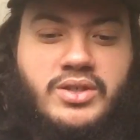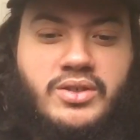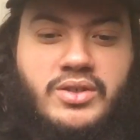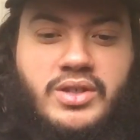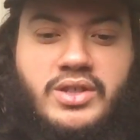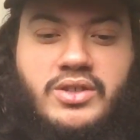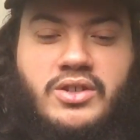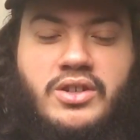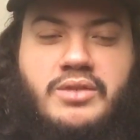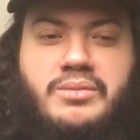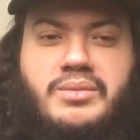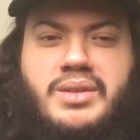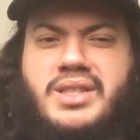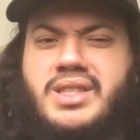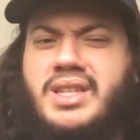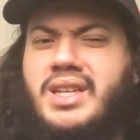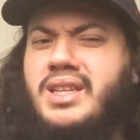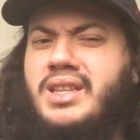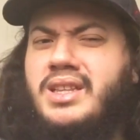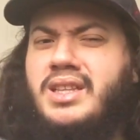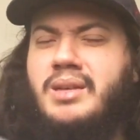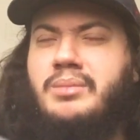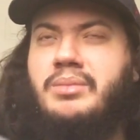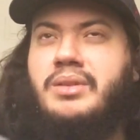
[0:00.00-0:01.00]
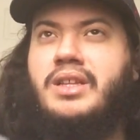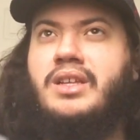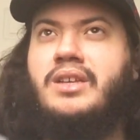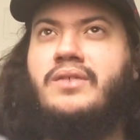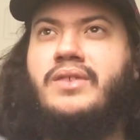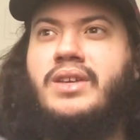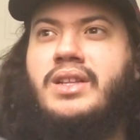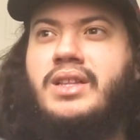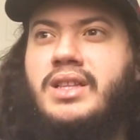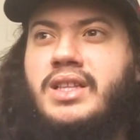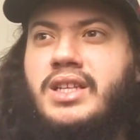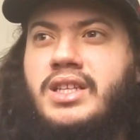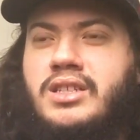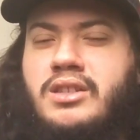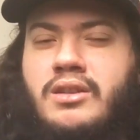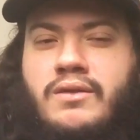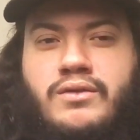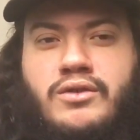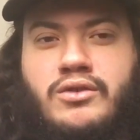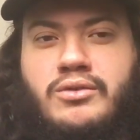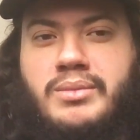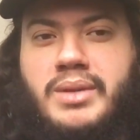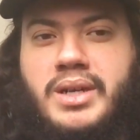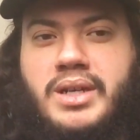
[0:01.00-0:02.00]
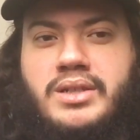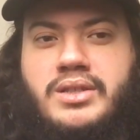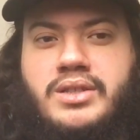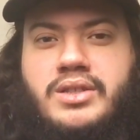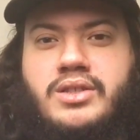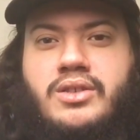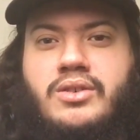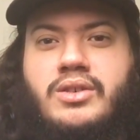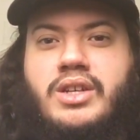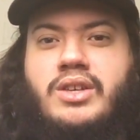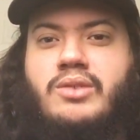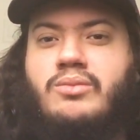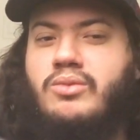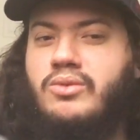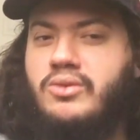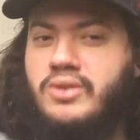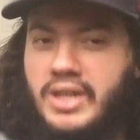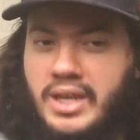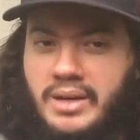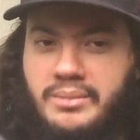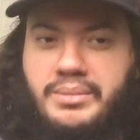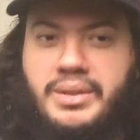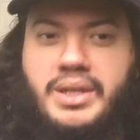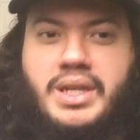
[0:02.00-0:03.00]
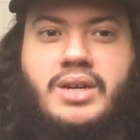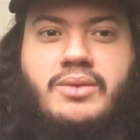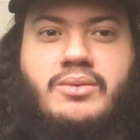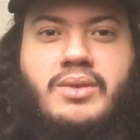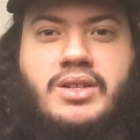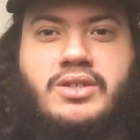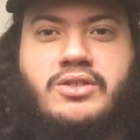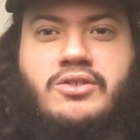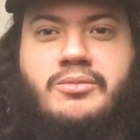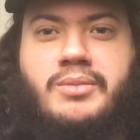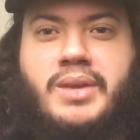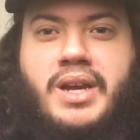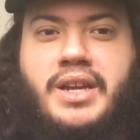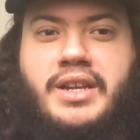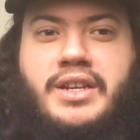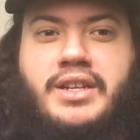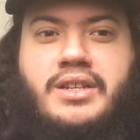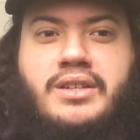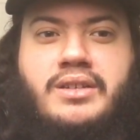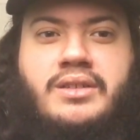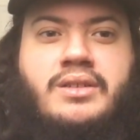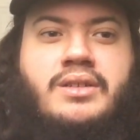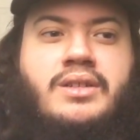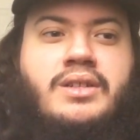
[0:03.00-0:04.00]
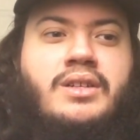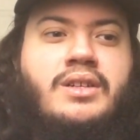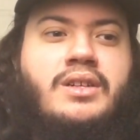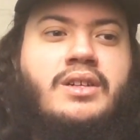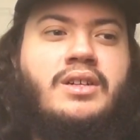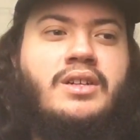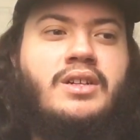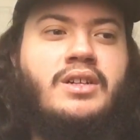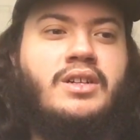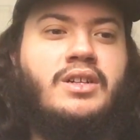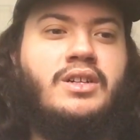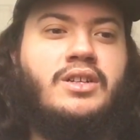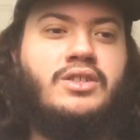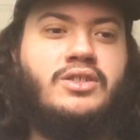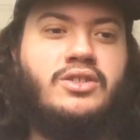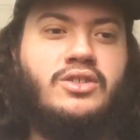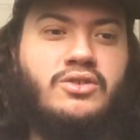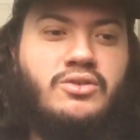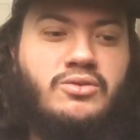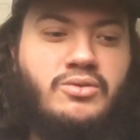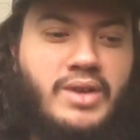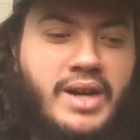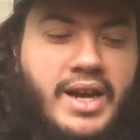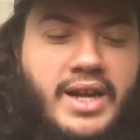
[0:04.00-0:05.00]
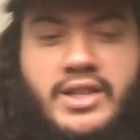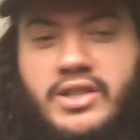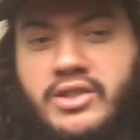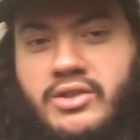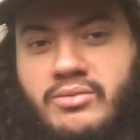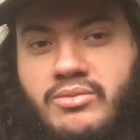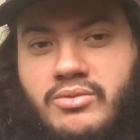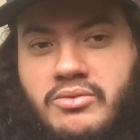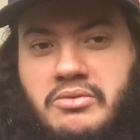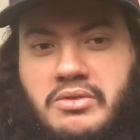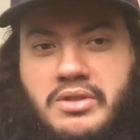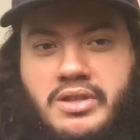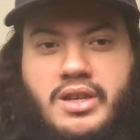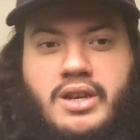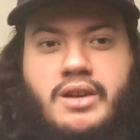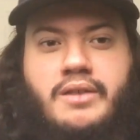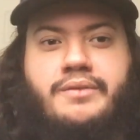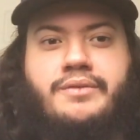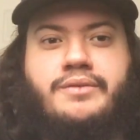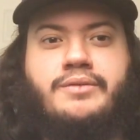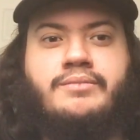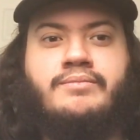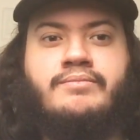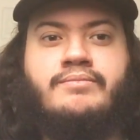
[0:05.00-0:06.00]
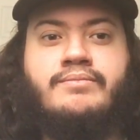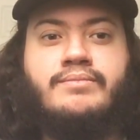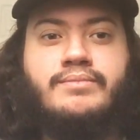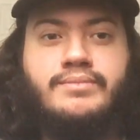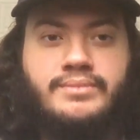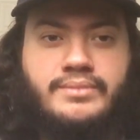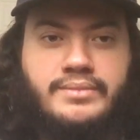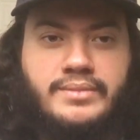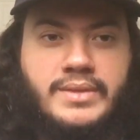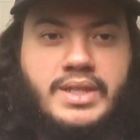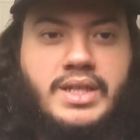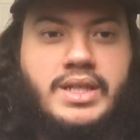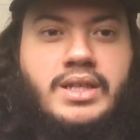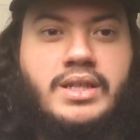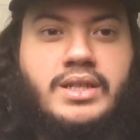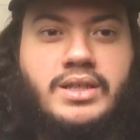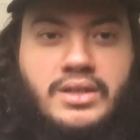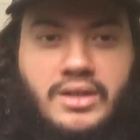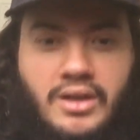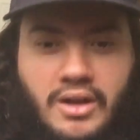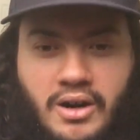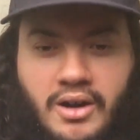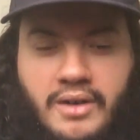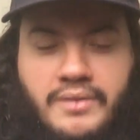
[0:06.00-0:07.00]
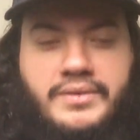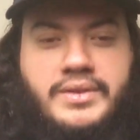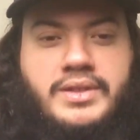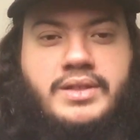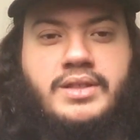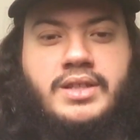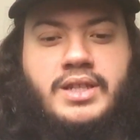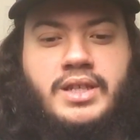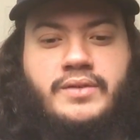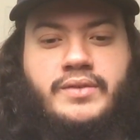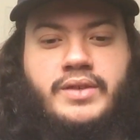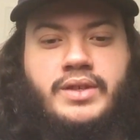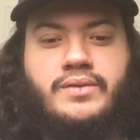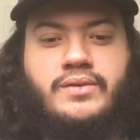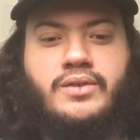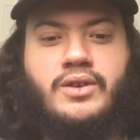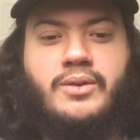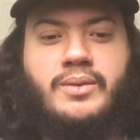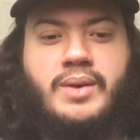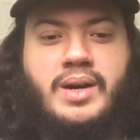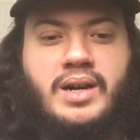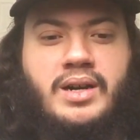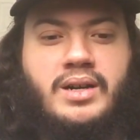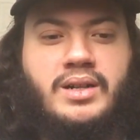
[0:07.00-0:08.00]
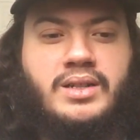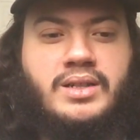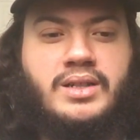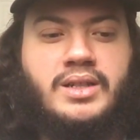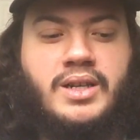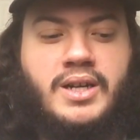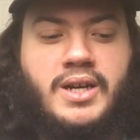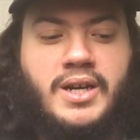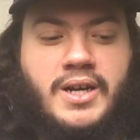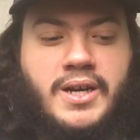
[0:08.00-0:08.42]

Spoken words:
so he's going to miss, I believe, at least a few months, so he will not be at WrestleMania. So handsome Rusev is off TV for a while.